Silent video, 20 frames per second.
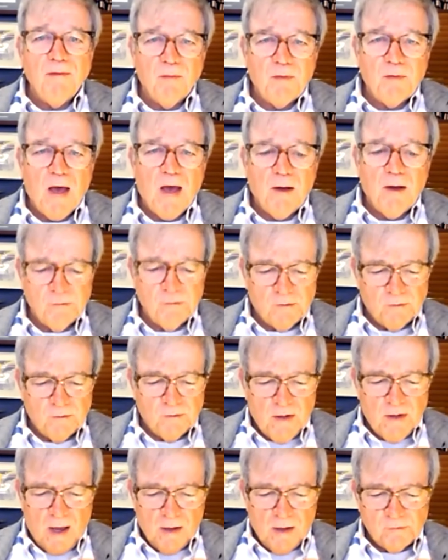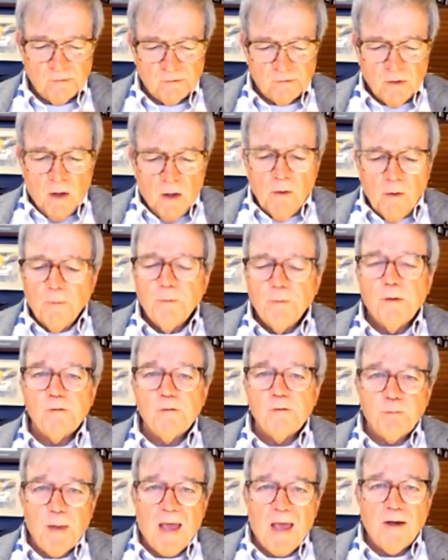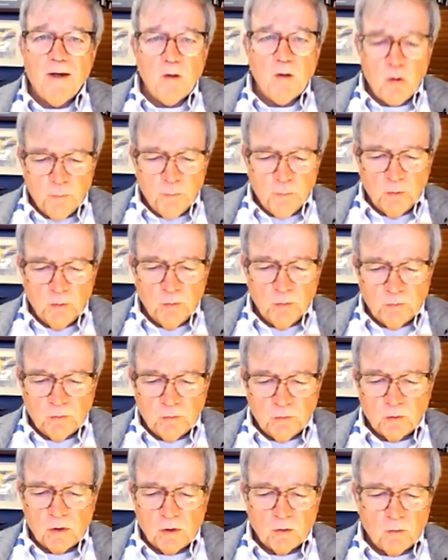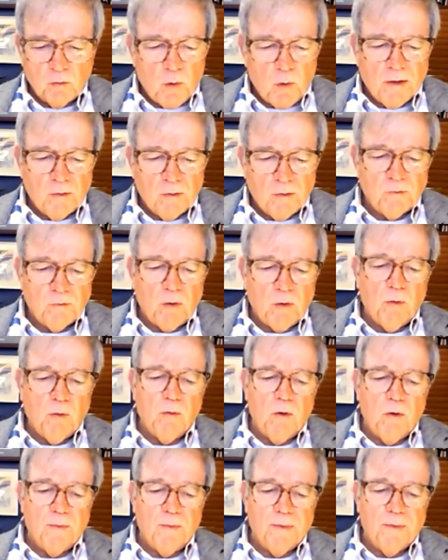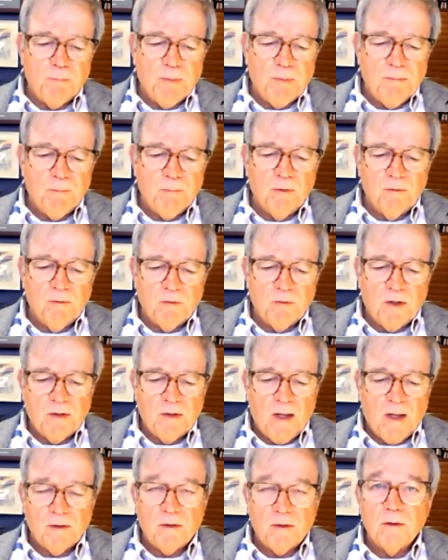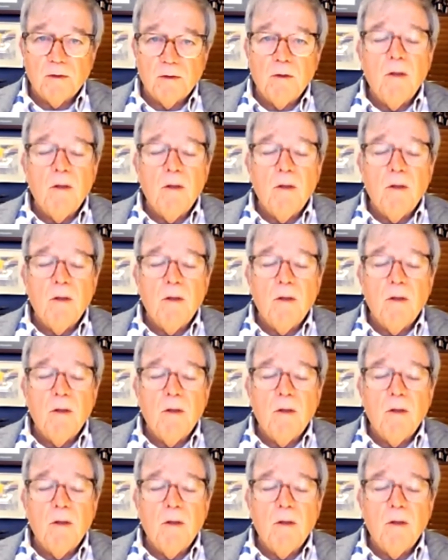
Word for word: thousand deaths, the Spanish flu took a greater toll on the people of Connecticut